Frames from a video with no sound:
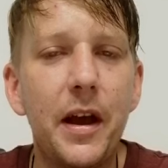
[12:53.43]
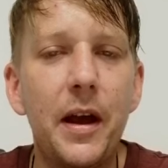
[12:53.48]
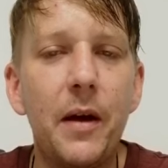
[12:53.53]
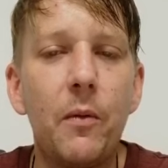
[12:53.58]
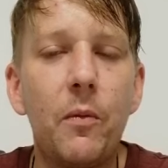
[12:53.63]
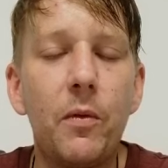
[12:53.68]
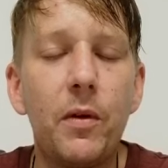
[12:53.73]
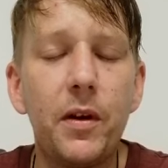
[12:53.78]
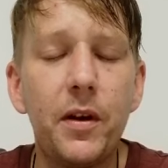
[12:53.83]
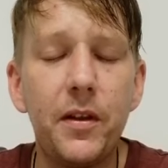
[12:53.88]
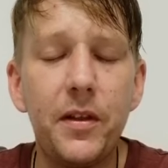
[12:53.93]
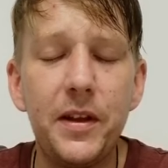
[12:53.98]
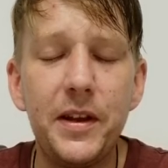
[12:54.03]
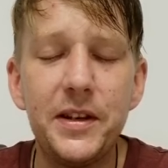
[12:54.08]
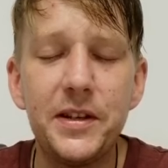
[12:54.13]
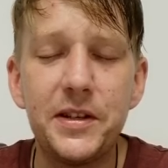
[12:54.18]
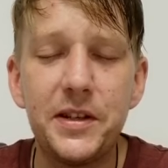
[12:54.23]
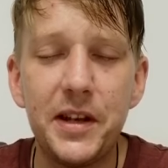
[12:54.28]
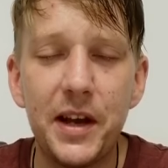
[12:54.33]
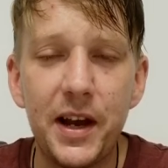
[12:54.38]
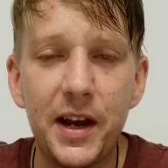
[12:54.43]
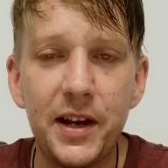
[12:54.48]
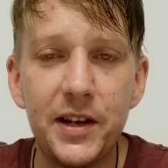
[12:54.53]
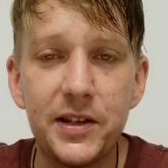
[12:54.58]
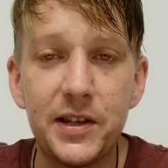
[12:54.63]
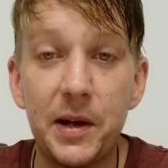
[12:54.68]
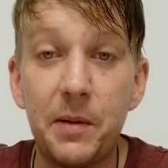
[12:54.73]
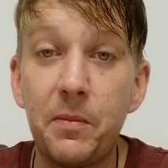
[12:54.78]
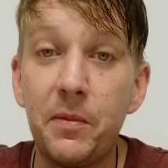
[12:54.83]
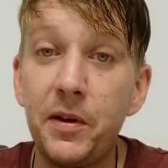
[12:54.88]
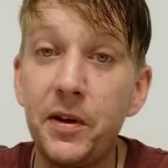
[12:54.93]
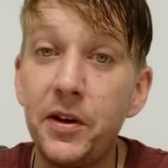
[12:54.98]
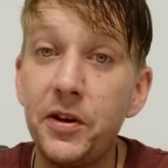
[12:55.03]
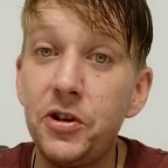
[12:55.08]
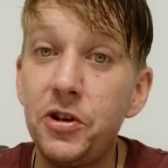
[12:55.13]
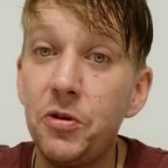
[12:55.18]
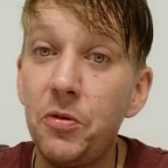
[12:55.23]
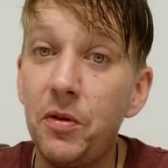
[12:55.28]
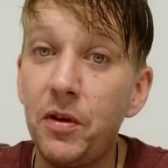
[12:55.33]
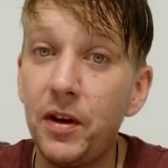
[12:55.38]
And one of these days I'm going to
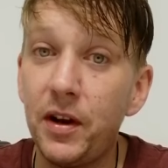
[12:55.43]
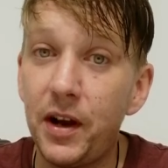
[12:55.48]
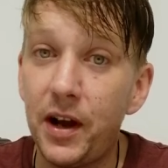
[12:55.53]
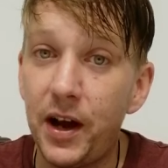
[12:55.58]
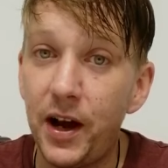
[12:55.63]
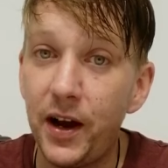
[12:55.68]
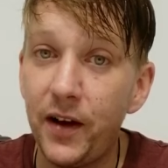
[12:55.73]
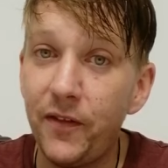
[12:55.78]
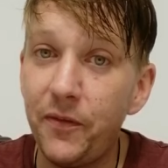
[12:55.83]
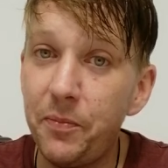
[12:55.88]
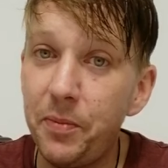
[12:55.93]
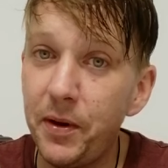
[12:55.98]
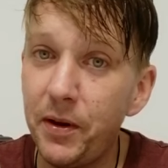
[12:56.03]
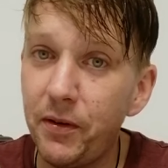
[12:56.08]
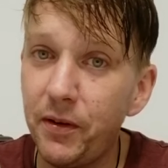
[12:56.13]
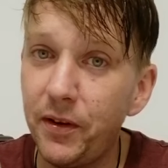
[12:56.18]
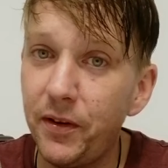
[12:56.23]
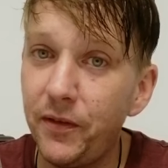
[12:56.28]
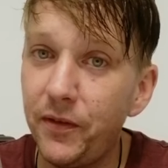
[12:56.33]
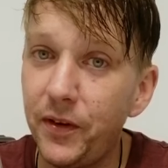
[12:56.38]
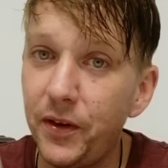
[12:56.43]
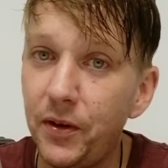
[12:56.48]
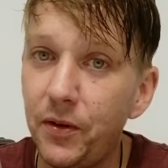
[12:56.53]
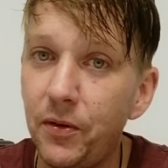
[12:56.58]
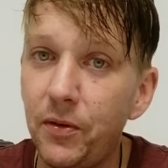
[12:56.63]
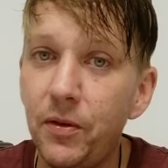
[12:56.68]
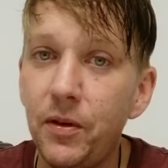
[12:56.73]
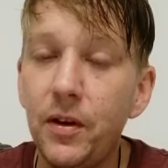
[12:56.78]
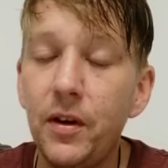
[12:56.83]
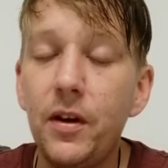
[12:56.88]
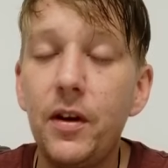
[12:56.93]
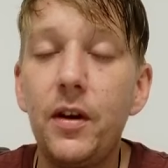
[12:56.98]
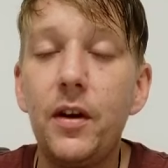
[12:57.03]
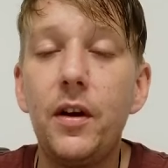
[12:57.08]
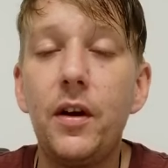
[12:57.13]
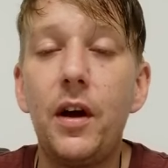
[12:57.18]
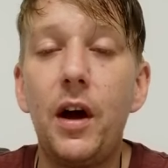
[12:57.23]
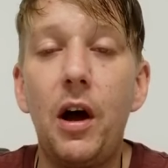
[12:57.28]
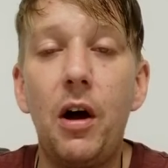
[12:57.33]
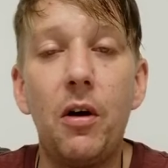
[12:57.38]
do a live beer review.
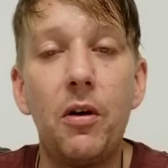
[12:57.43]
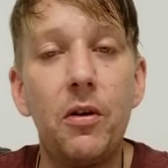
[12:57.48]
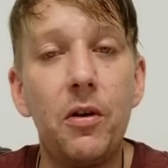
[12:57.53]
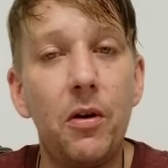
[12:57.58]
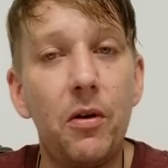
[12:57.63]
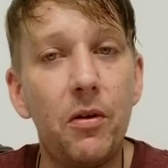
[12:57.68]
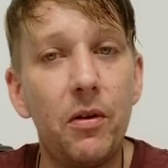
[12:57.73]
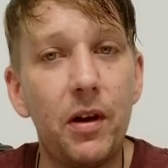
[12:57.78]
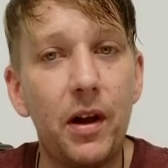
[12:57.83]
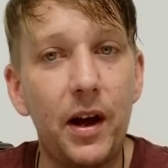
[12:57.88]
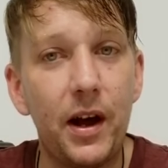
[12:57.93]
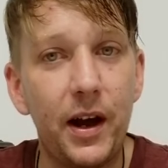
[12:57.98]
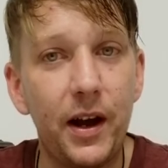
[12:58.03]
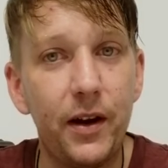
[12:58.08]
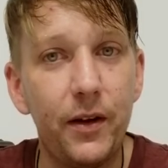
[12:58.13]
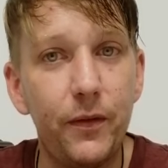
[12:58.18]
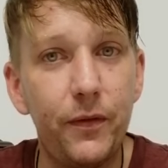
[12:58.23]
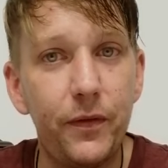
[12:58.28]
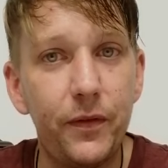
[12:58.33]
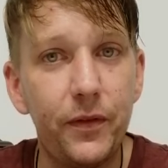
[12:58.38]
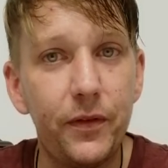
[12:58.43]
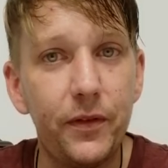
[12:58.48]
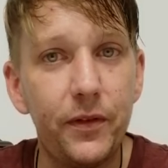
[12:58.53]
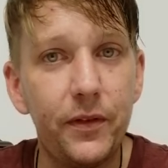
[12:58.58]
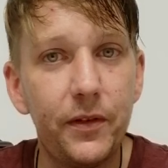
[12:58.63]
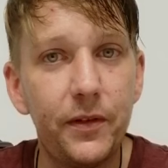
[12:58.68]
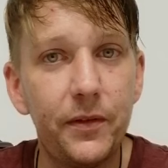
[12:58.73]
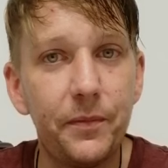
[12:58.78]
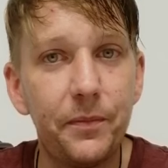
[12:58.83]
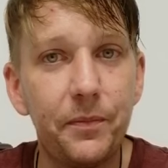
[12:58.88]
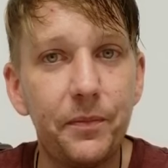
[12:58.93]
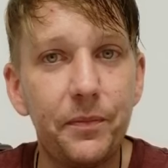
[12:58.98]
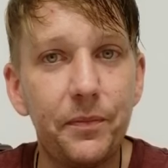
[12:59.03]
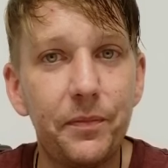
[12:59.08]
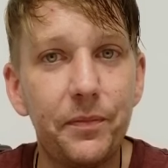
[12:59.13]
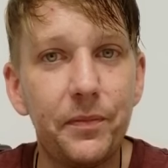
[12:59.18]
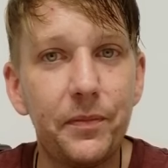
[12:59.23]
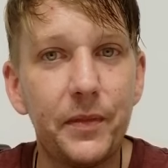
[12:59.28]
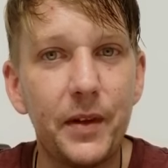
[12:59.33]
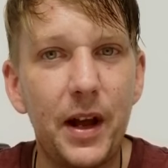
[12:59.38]
I'll go live.
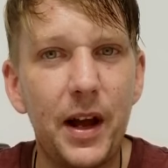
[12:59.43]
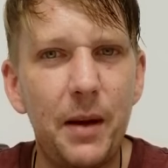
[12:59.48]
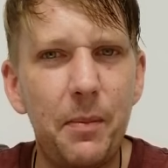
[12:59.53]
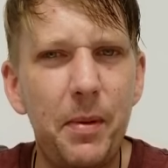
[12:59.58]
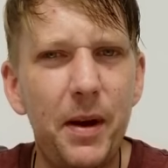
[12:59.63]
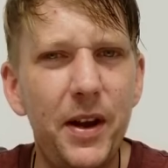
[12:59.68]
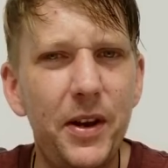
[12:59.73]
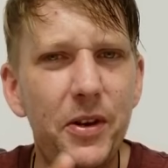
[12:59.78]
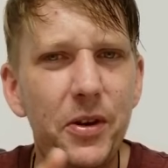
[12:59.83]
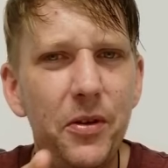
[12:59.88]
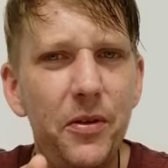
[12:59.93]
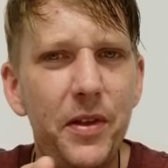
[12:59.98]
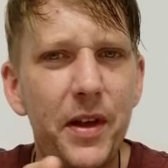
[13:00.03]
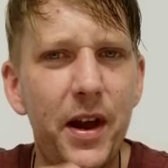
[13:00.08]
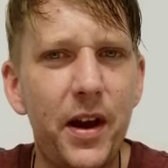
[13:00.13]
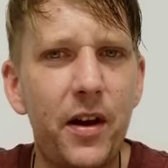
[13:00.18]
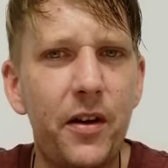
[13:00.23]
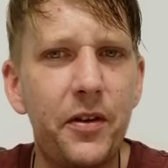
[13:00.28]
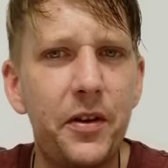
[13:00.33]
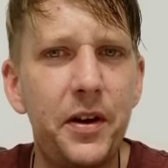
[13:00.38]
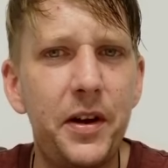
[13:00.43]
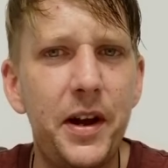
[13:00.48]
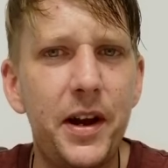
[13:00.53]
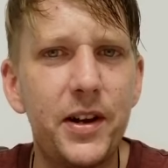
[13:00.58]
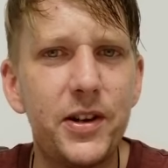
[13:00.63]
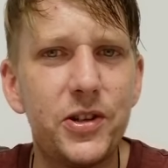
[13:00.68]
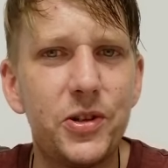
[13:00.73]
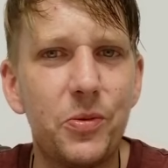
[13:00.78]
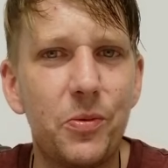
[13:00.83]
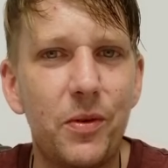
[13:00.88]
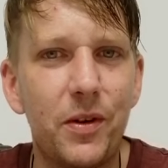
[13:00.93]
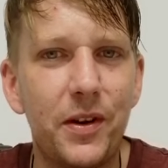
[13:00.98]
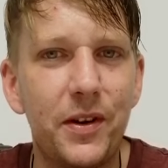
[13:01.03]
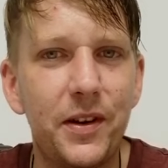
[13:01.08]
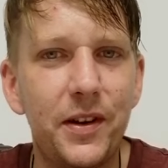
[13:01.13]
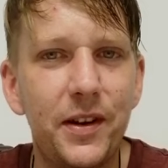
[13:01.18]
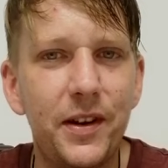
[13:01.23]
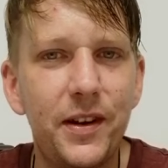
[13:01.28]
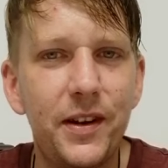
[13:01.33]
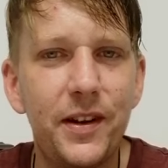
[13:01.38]
I might do that on the next one
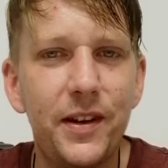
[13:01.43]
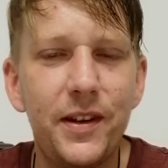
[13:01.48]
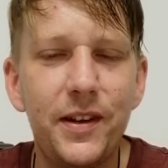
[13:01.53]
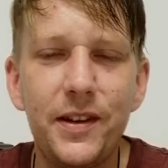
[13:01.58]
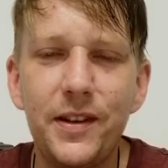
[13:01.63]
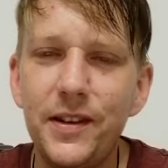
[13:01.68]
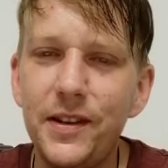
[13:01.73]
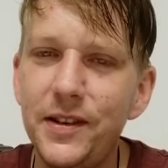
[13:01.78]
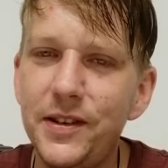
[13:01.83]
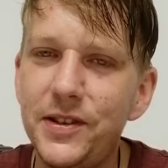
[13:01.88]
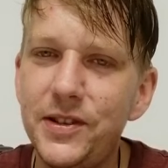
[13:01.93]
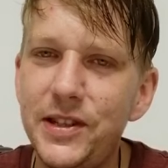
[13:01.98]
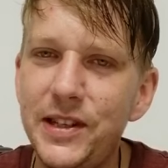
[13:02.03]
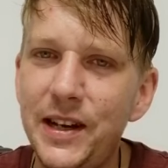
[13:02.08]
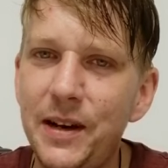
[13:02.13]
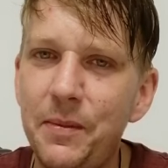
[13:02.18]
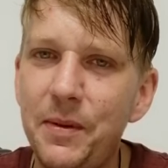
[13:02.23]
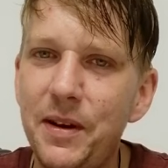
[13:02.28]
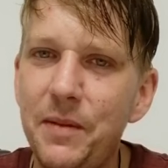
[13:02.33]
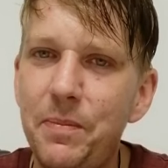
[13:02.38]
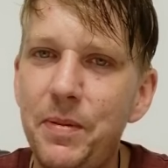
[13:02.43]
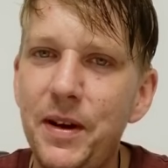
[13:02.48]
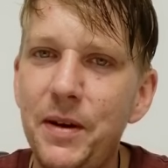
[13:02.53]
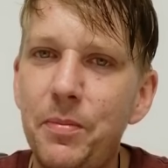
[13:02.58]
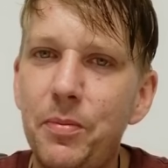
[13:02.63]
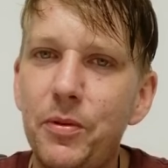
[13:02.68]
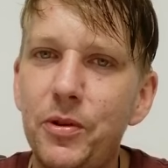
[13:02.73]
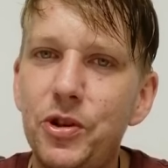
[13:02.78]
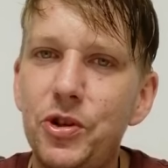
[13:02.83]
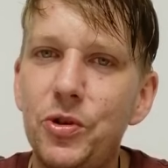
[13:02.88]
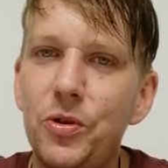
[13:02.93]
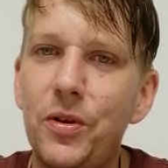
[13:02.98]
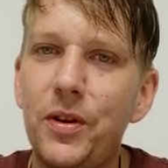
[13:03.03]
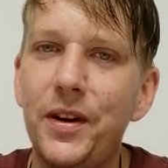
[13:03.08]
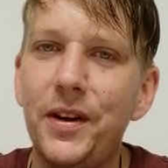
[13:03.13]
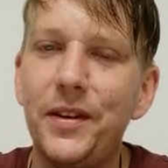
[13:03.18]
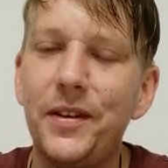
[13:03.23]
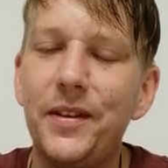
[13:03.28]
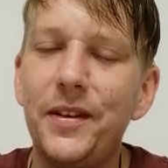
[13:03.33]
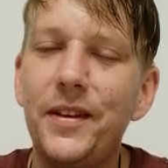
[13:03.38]
and see how many people
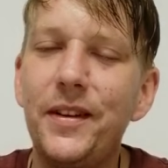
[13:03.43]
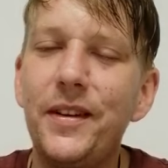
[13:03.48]
join.